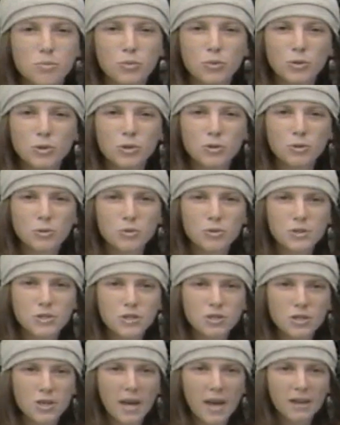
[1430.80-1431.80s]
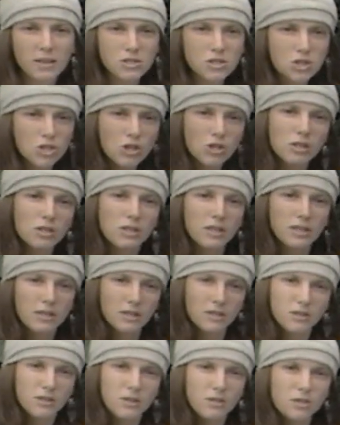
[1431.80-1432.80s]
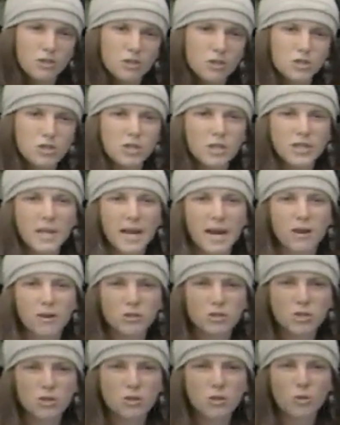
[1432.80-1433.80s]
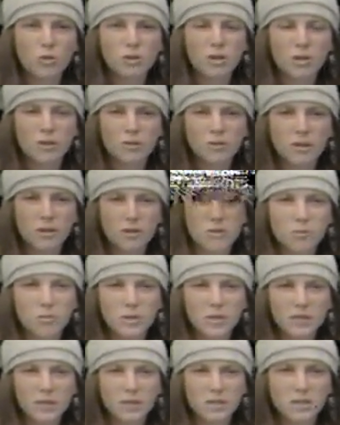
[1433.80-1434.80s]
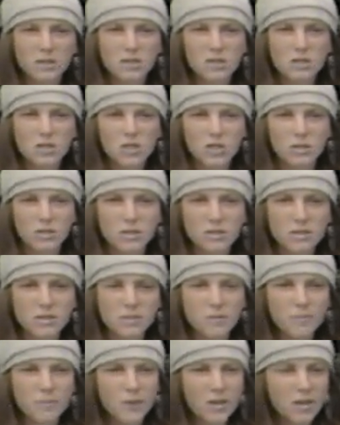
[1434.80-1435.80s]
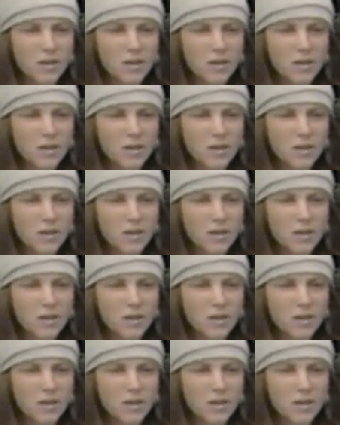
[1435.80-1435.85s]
bruised externally to gout or other arthritic conditions.